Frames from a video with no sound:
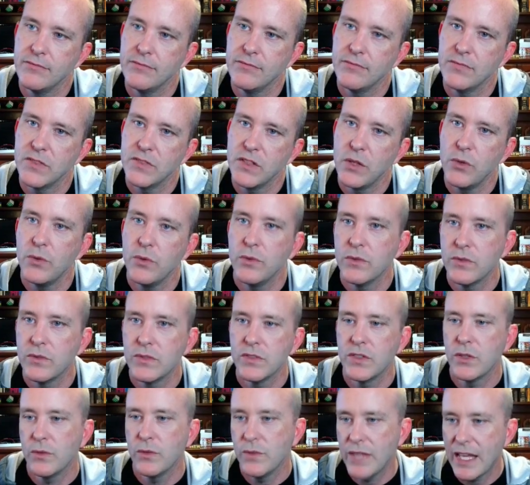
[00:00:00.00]

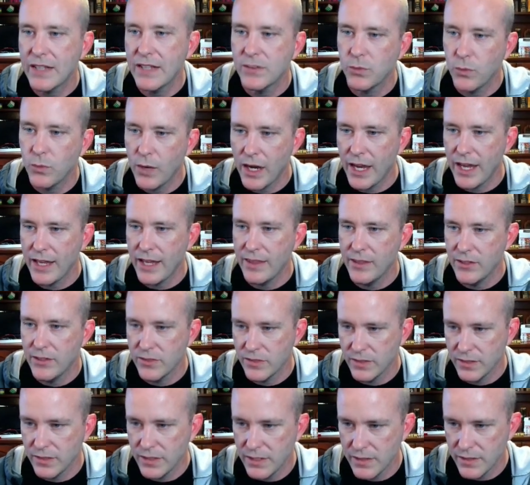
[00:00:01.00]
so that's why
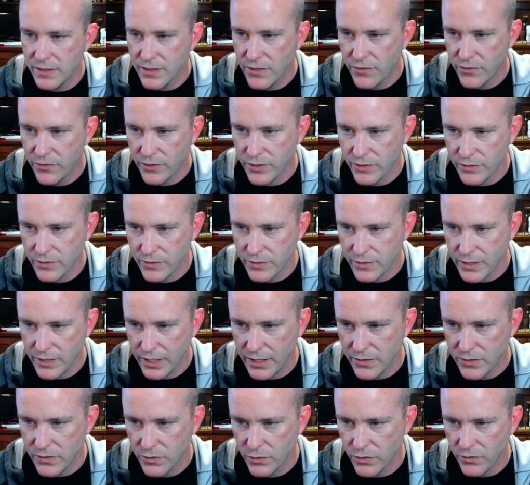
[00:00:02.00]
there's these different
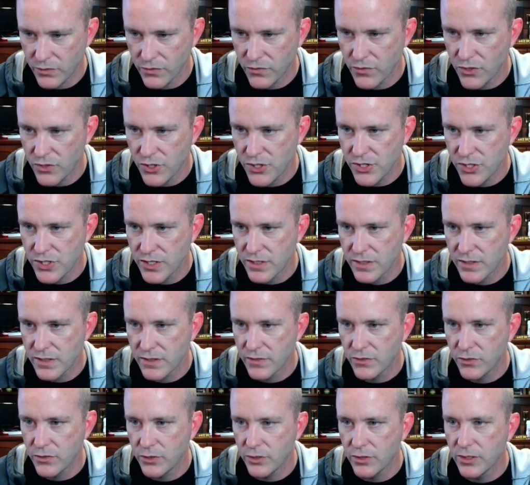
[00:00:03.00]
like sort of versions
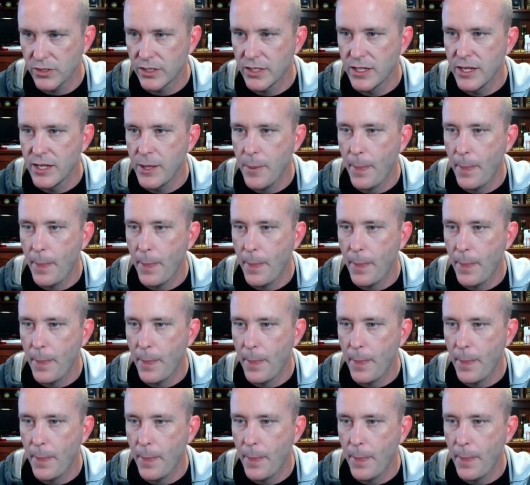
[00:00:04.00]
for